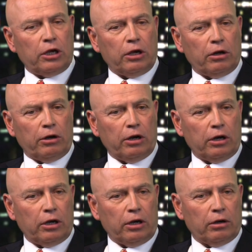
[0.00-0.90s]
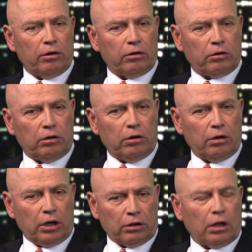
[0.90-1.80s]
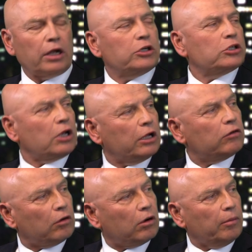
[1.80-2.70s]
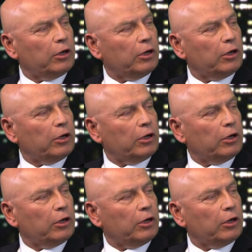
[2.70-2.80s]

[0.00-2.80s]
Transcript: in in in the legislature.